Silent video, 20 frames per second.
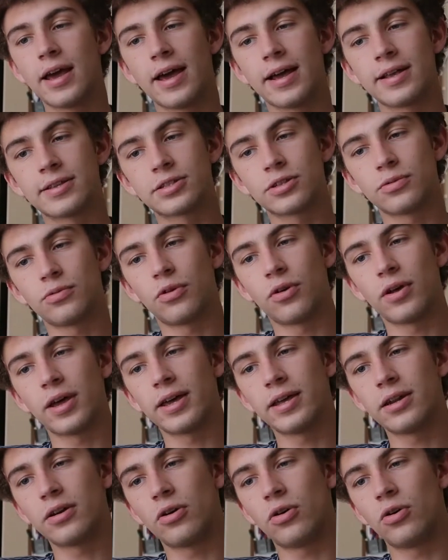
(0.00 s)
And so we'll
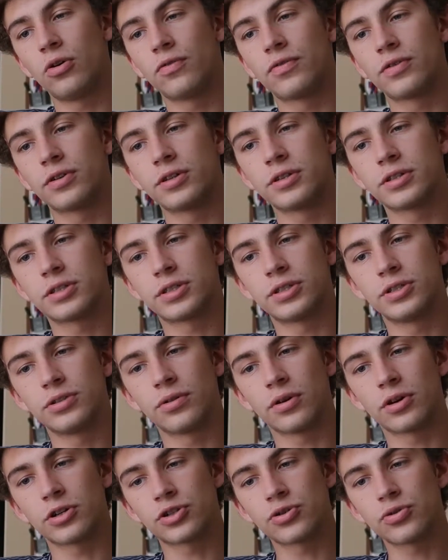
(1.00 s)
head over
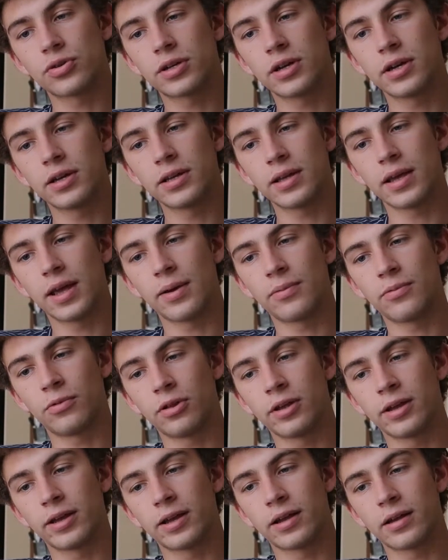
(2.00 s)
to our shortcut and
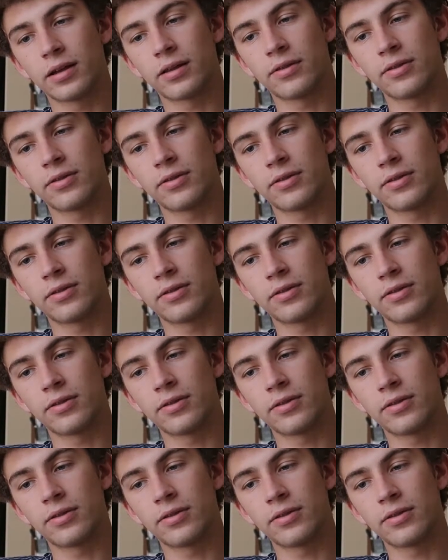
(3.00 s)
we'll hit